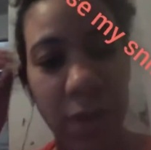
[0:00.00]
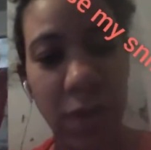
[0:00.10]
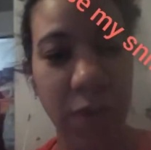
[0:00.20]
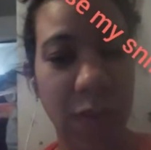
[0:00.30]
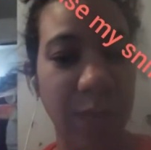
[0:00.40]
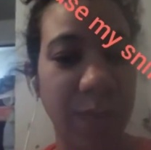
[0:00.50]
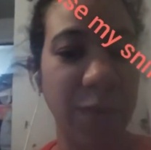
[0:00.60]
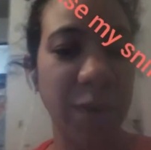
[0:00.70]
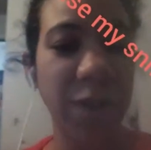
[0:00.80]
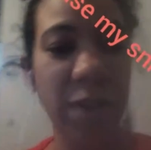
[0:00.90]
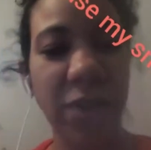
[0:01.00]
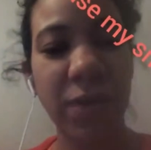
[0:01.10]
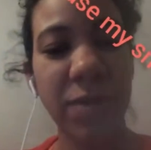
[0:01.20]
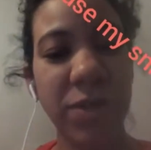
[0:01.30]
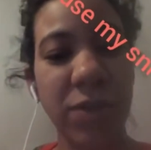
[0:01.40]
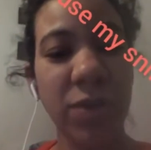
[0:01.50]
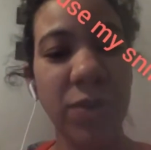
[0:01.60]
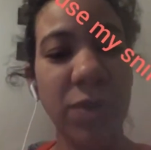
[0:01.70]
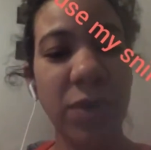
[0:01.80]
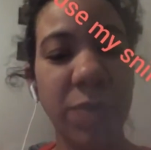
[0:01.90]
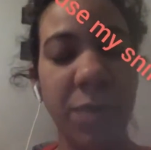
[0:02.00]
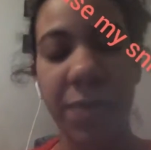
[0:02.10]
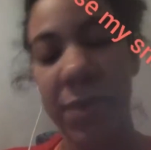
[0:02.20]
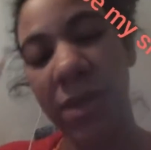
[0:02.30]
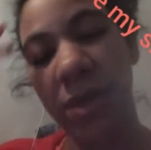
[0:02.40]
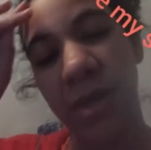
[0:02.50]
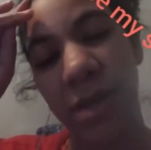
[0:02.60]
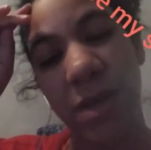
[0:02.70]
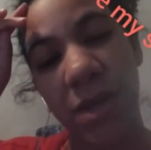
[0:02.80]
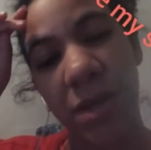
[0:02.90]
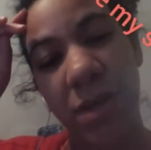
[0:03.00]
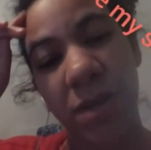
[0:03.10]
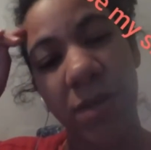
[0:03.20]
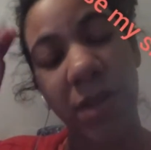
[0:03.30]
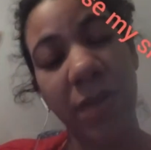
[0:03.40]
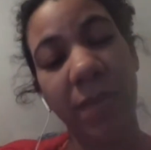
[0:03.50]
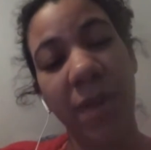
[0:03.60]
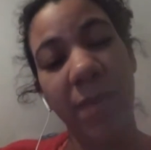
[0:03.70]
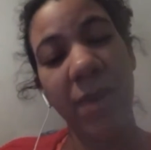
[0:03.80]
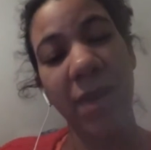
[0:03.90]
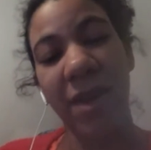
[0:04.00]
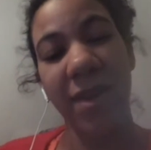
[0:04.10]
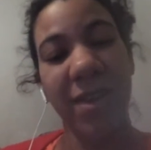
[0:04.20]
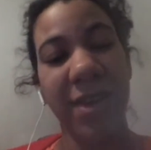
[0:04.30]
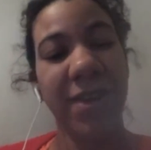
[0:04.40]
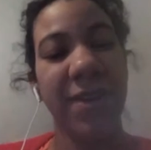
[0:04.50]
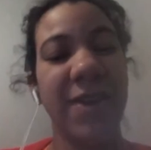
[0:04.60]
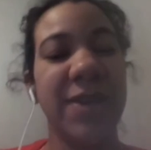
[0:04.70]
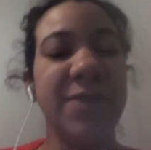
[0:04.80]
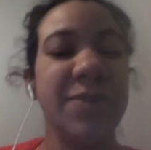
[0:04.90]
Good morning, YouTube. Little Mama Nadia here.